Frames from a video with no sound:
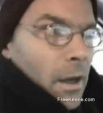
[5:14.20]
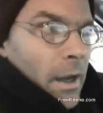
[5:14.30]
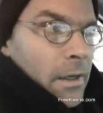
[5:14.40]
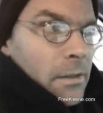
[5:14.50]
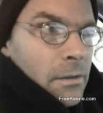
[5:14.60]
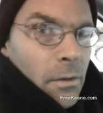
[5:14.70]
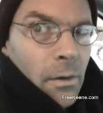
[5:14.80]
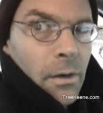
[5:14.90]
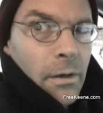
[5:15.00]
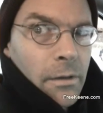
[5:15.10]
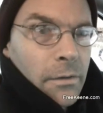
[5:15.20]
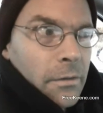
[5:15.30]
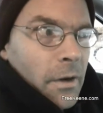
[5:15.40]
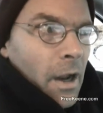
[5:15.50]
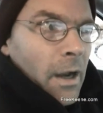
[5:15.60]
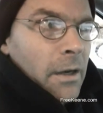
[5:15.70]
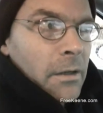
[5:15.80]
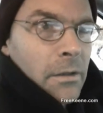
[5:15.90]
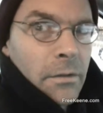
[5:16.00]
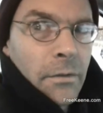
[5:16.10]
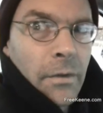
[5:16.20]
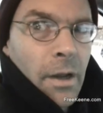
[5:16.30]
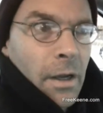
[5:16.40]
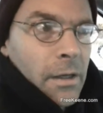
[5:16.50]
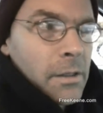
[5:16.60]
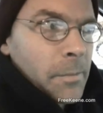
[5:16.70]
and sort of kind of cut